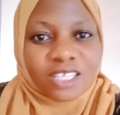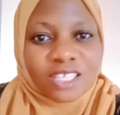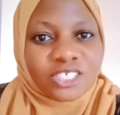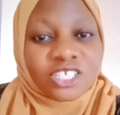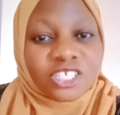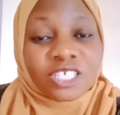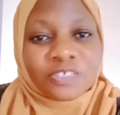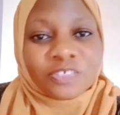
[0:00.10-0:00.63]

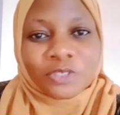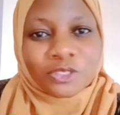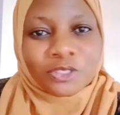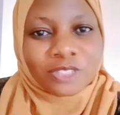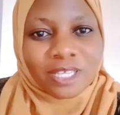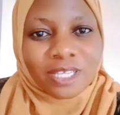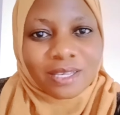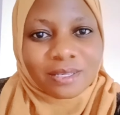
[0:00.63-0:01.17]
Just for
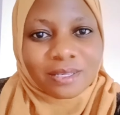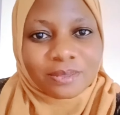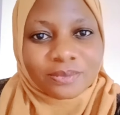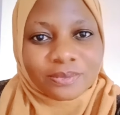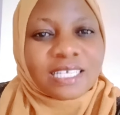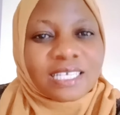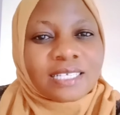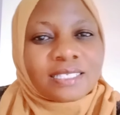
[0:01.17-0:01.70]
today,
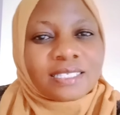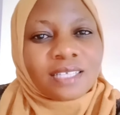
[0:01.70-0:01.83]
take